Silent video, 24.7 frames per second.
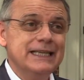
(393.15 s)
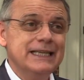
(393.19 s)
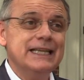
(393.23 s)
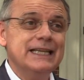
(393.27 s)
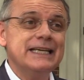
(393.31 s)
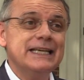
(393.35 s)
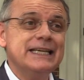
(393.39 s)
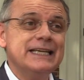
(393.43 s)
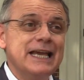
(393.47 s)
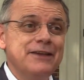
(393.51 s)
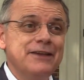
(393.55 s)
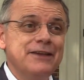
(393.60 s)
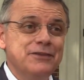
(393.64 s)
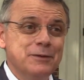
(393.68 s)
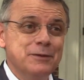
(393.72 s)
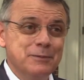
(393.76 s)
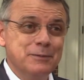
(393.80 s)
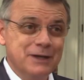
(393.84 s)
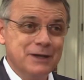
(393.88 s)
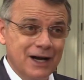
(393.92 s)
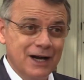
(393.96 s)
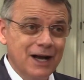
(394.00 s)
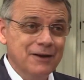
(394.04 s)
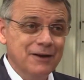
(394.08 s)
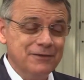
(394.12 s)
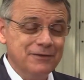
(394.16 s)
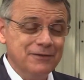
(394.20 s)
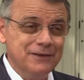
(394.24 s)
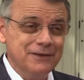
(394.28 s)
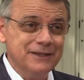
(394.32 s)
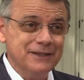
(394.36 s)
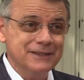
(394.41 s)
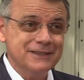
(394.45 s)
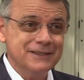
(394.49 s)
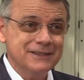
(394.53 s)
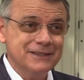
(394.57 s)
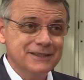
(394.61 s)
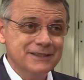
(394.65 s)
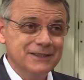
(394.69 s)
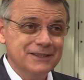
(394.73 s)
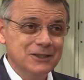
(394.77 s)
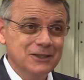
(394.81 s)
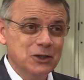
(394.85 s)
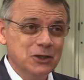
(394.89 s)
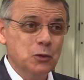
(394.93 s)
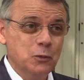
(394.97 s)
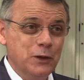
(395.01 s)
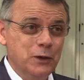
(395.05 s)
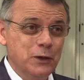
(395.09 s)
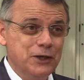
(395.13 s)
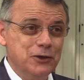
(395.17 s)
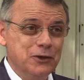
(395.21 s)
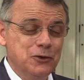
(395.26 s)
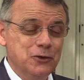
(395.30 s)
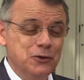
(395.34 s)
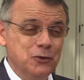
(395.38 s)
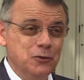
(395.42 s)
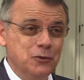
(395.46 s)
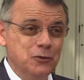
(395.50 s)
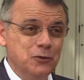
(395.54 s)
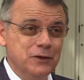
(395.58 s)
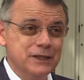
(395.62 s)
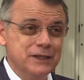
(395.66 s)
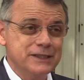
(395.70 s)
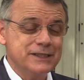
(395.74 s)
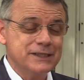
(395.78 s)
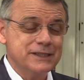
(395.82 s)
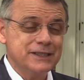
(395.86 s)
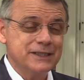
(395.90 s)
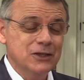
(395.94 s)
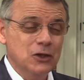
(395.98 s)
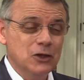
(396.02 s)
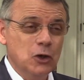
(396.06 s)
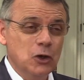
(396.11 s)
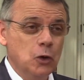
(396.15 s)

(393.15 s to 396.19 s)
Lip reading: that gave them confidence we could do this.